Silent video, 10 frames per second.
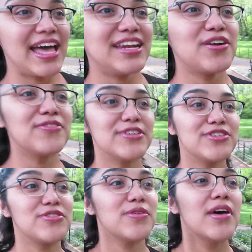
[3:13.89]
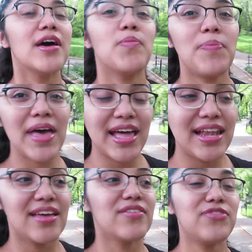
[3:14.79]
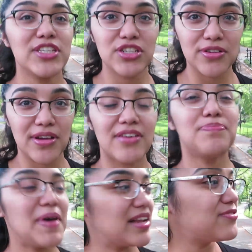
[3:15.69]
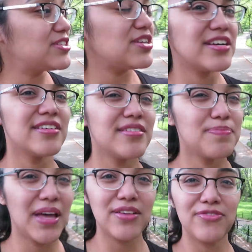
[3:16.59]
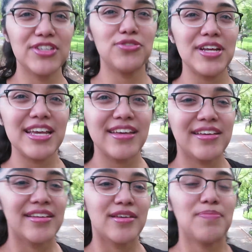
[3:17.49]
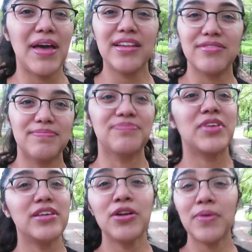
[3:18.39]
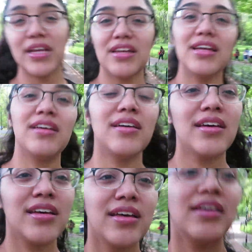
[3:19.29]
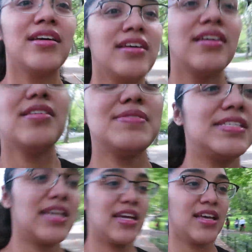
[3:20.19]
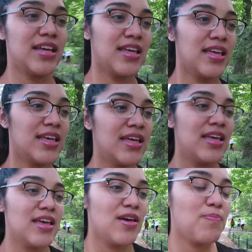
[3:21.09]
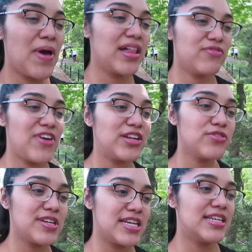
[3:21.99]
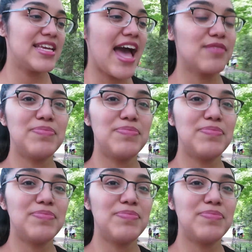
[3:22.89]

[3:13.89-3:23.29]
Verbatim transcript: headed over to Belvedere, Belvedere, Belvedere, Bel. You know what? Bel Bel Let me see. Belvedere, right? Belvedere. Yeah,